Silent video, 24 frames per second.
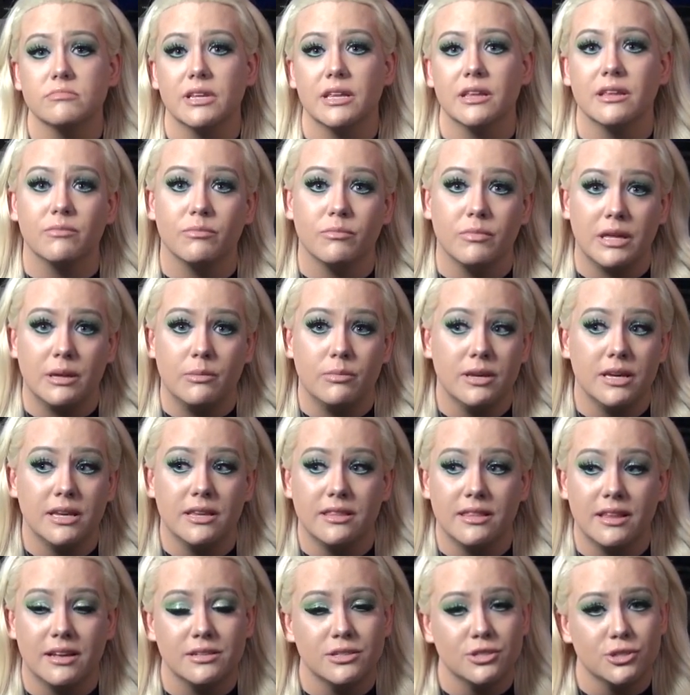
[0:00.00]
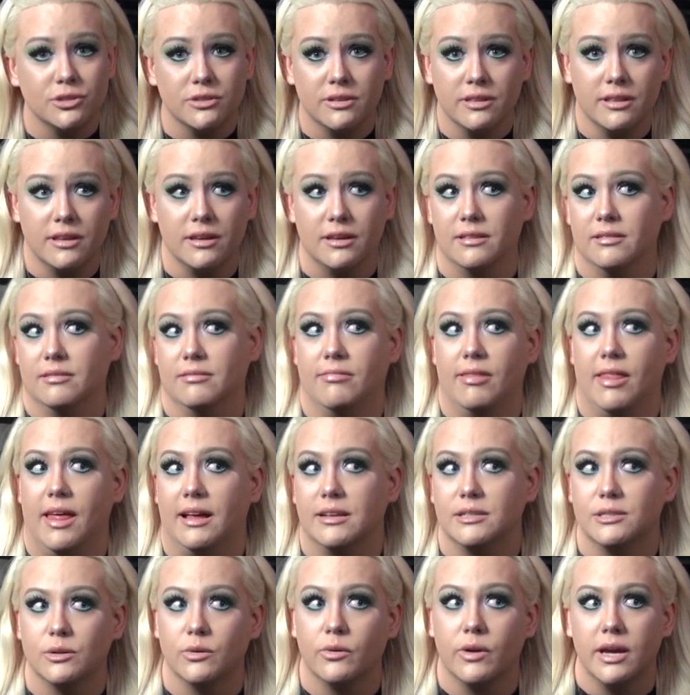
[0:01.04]
Maybe that's your thing.
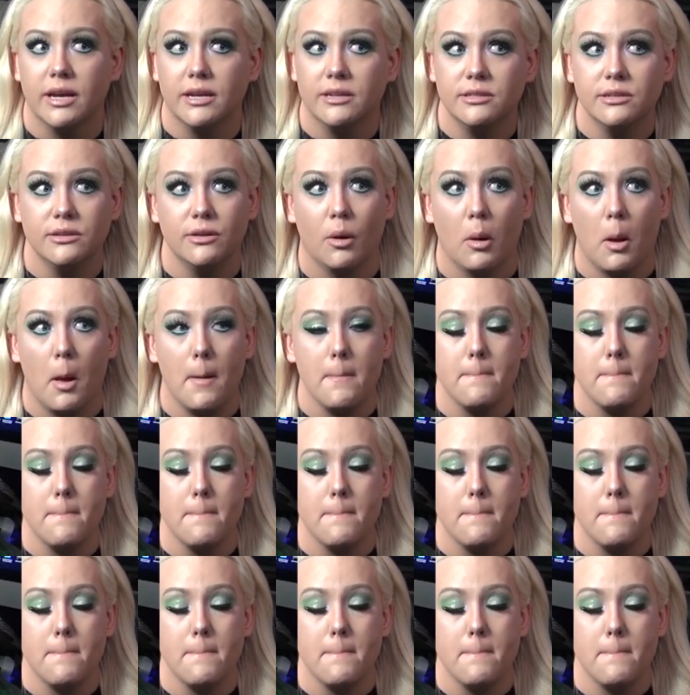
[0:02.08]
That's okay too.